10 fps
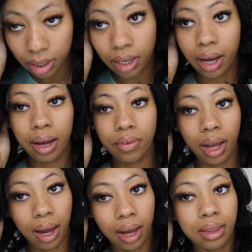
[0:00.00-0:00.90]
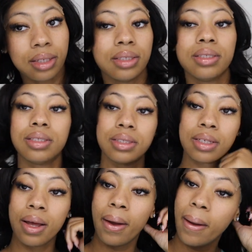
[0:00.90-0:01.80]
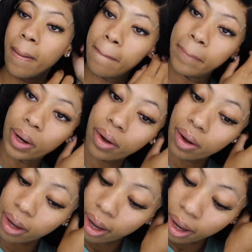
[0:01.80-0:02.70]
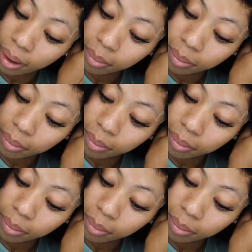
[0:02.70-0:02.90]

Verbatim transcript: did not have to add this ball cap,